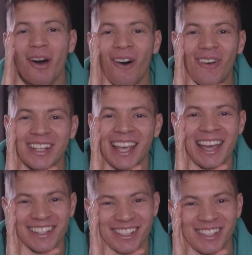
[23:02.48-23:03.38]
your hawk's
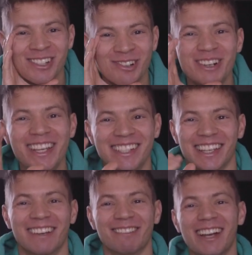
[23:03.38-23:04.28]
head and
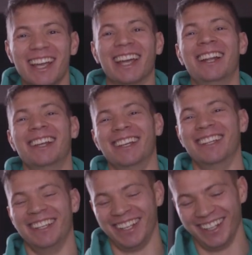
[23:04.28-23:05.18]
squeeze it,
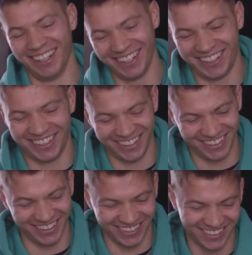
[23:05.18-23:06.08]
really?
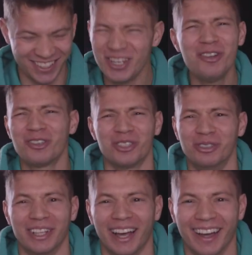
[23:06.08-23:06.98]
Don't
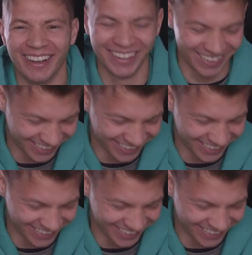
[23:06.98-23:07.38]
do that.